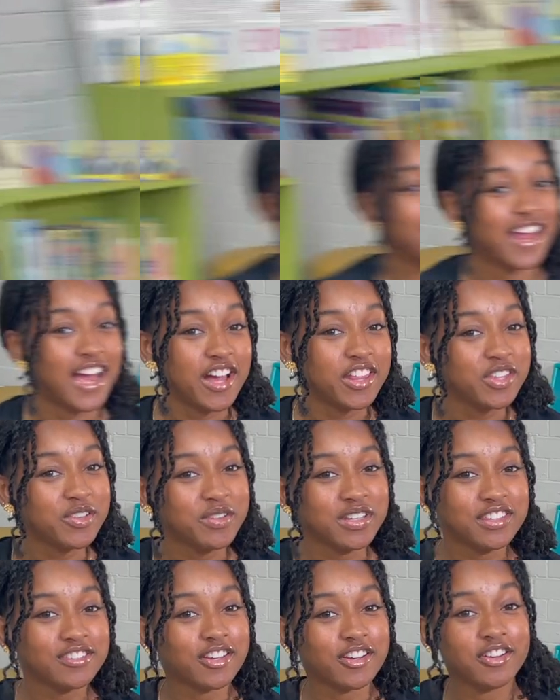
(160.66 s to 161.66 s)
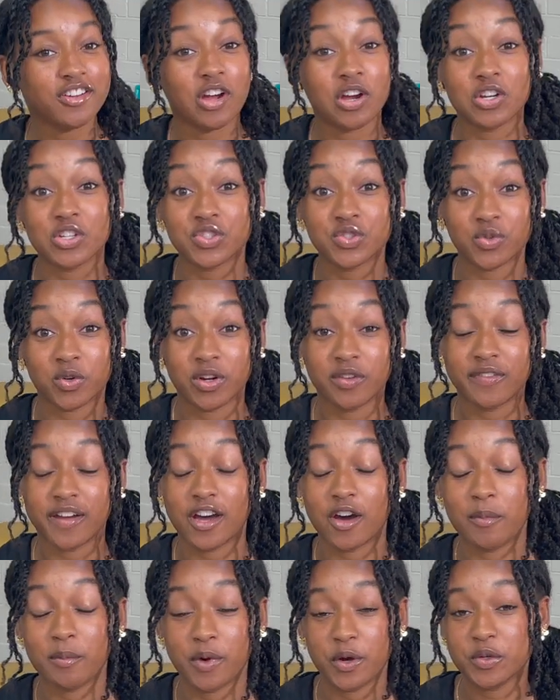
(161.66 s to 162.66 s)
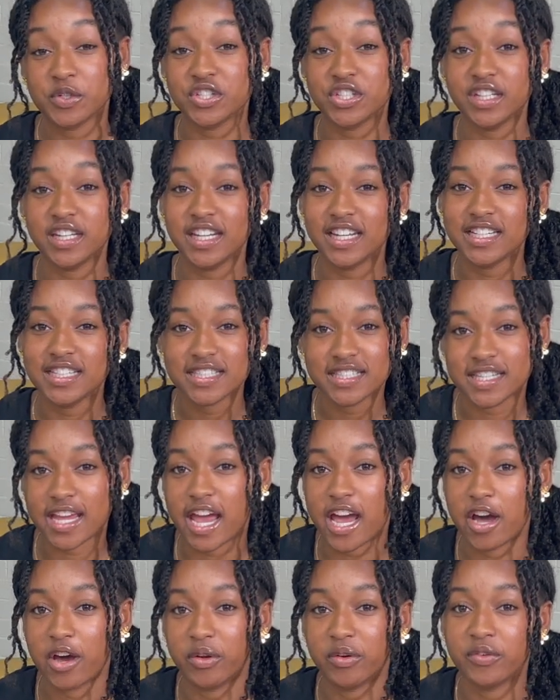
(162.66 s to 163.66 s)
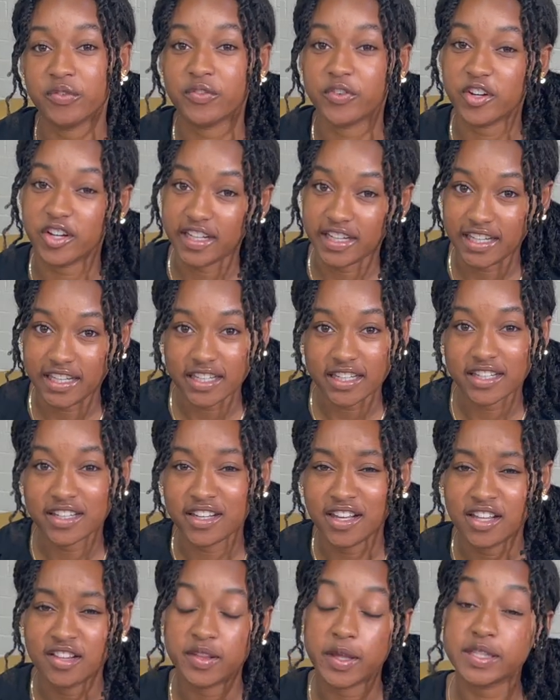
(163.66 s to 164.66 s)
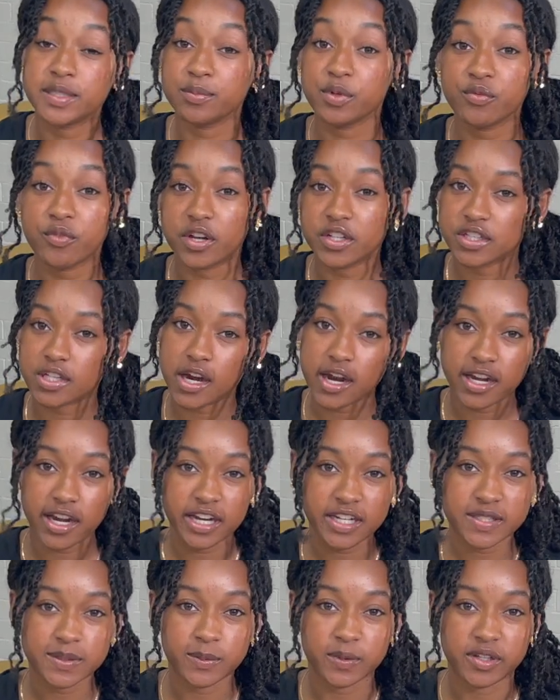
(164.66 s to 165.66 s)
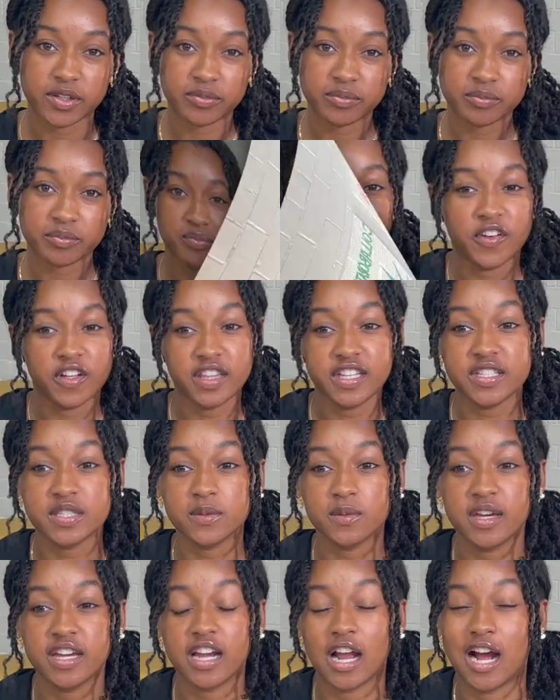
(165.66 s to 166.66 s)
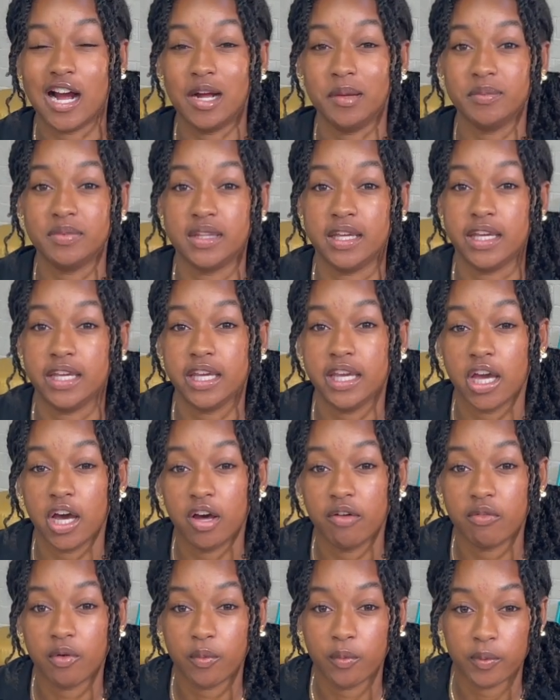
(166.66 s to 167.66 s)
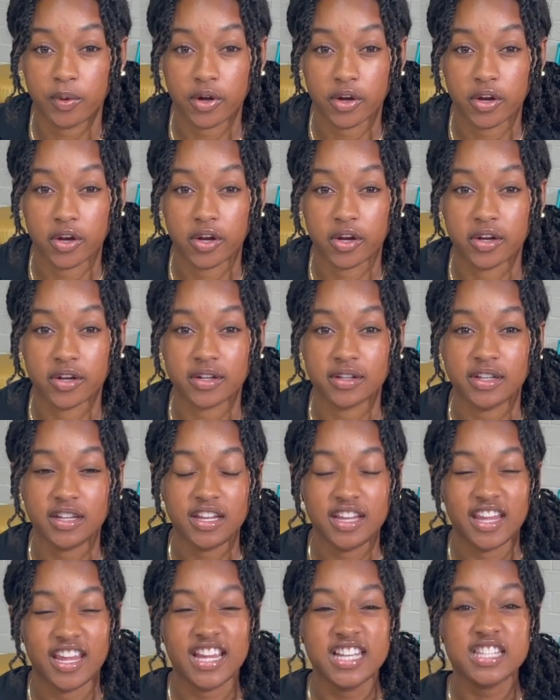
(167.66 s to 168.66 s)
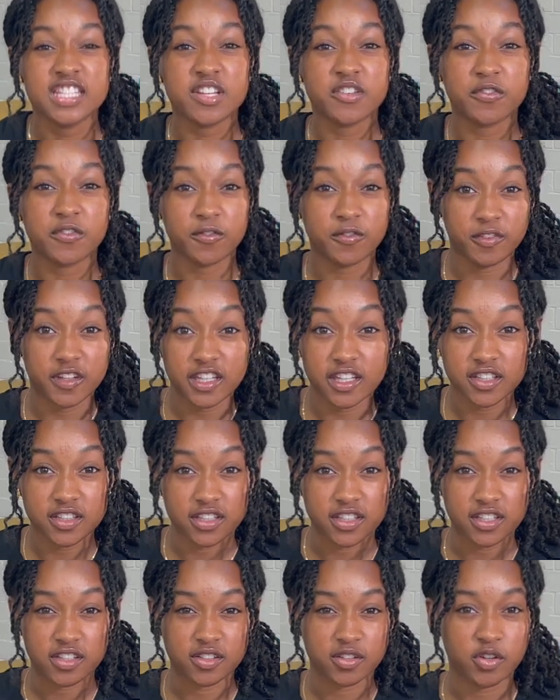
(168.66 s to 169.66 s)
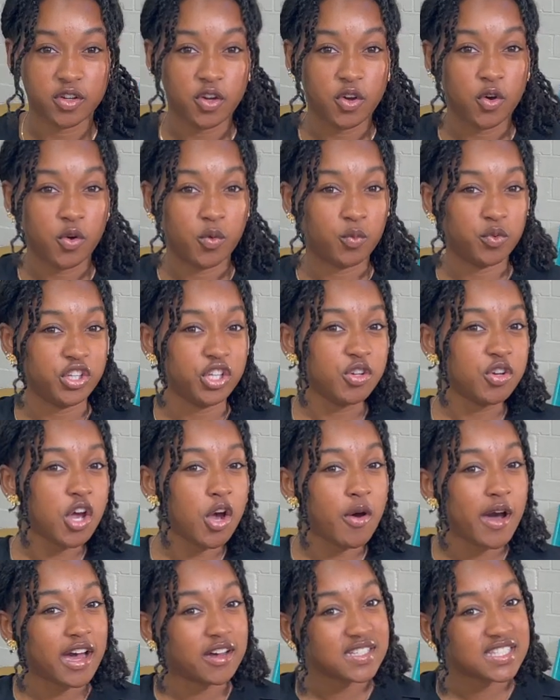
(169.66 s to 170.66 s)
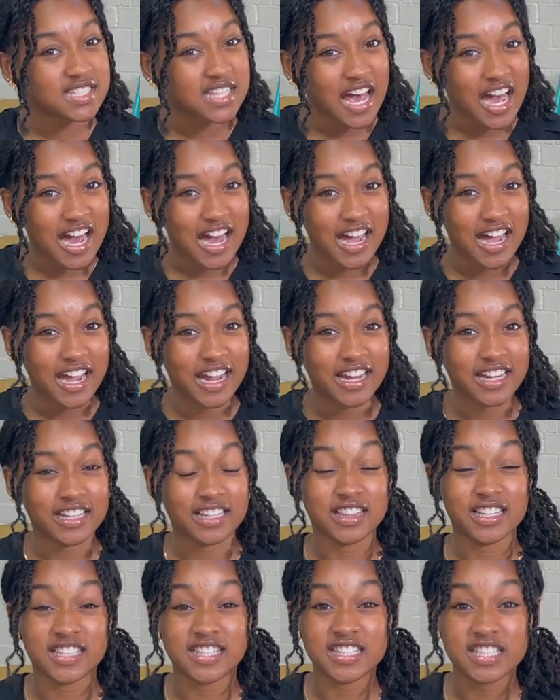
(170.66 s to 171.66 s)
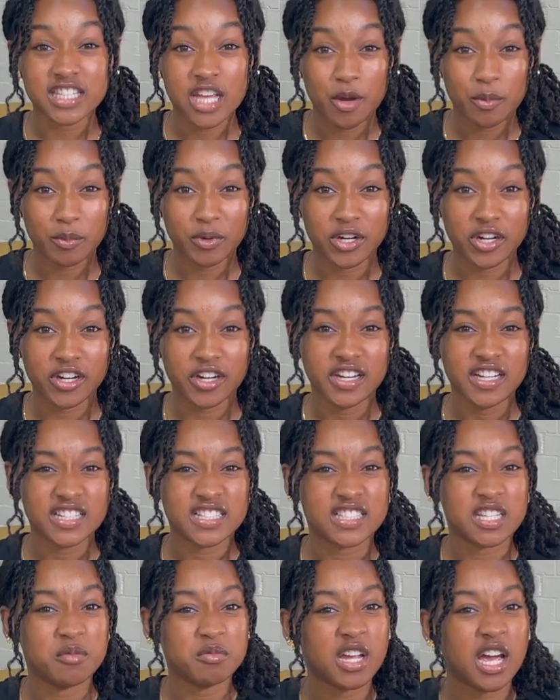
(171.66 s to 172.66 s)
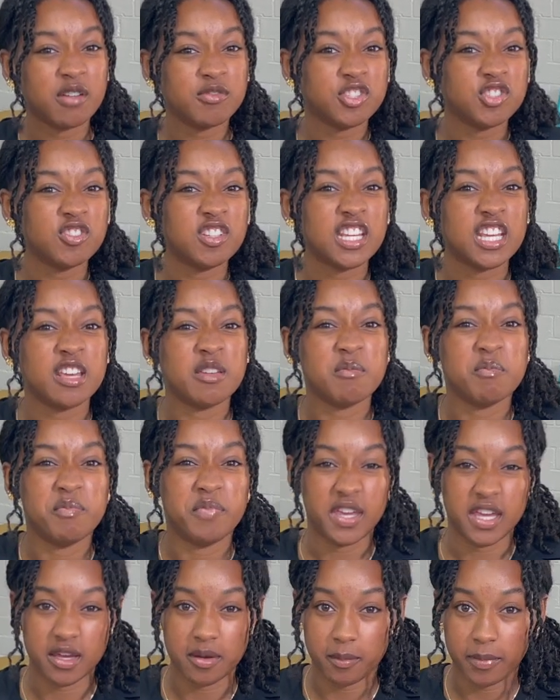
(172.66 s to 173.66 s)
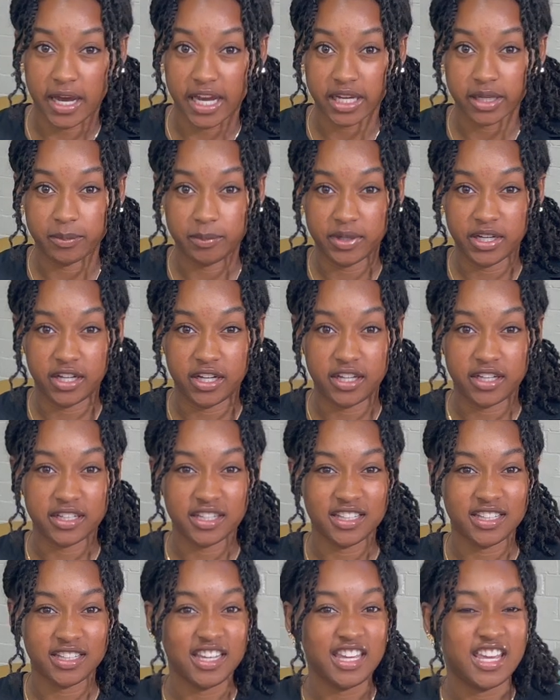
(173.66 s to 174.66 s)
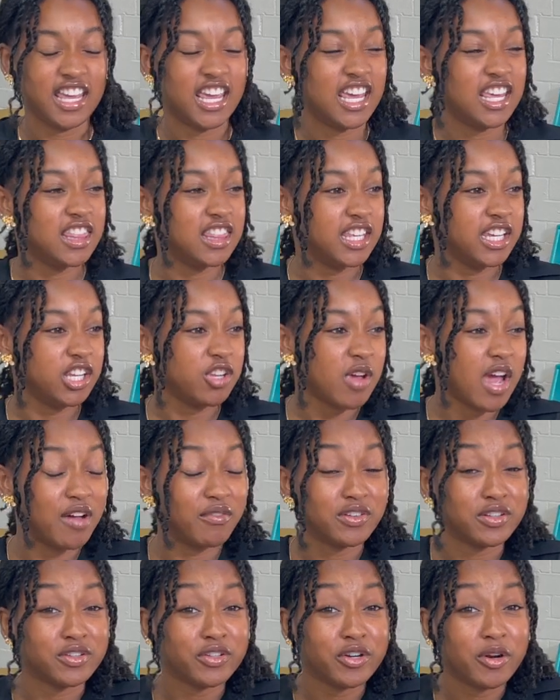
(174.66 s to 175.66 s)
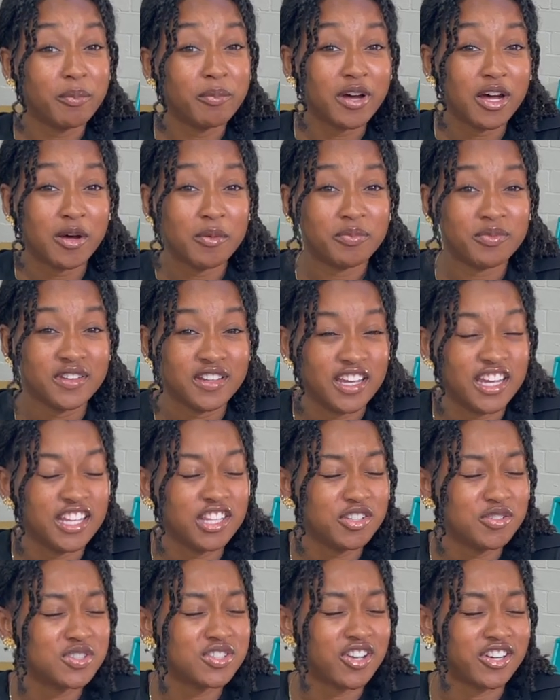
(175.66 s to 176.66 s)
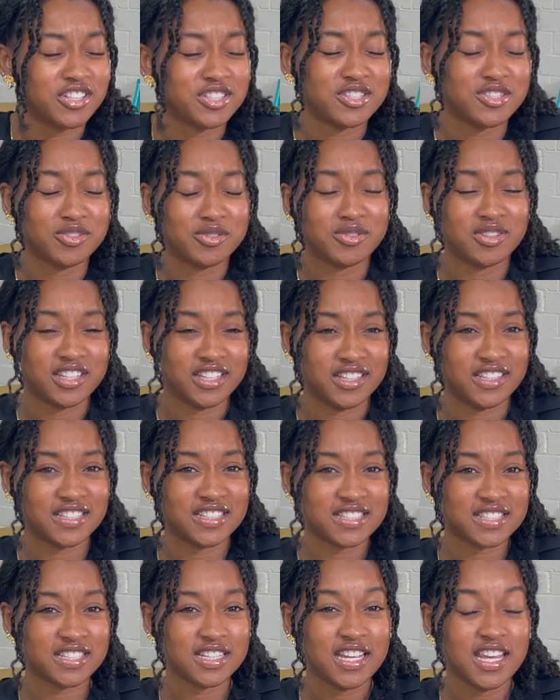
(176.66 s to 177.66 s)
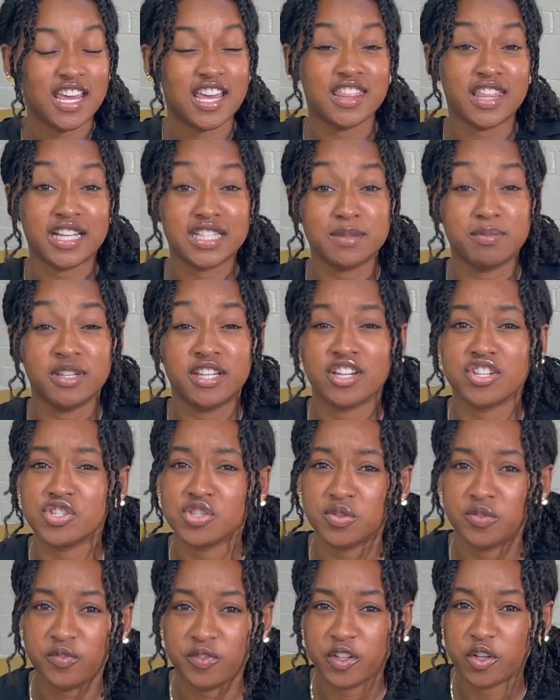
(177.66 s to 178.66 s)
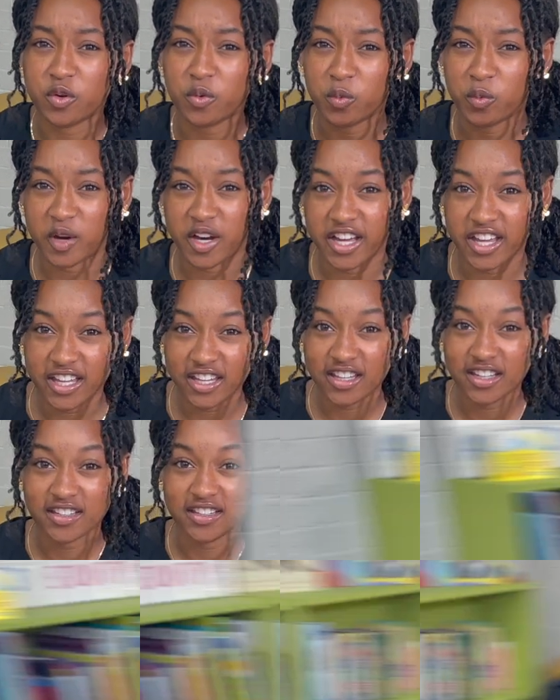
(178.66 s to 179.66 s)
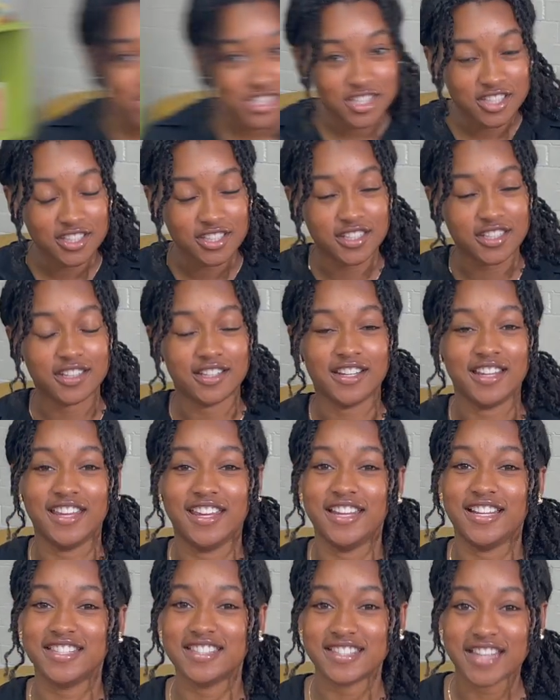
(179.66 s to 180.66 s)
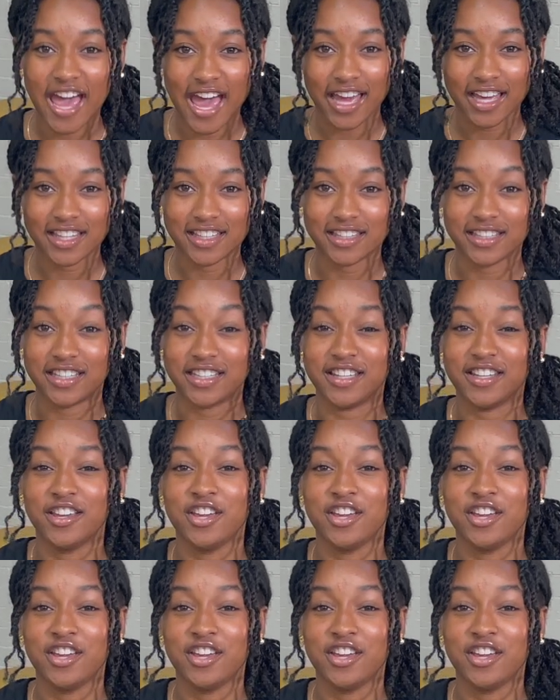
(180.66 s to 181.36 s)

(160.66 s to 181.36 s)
Now that we learned our short vowel motion and sound for E, let's move on to our next one. For this one, I'm thinking of a word. It's a feeling. When you go outside in the summer, sometimes you get bit by a bug. And then you have a little bump and you start to do this. And that's because you feel what? Itchy. Exactly.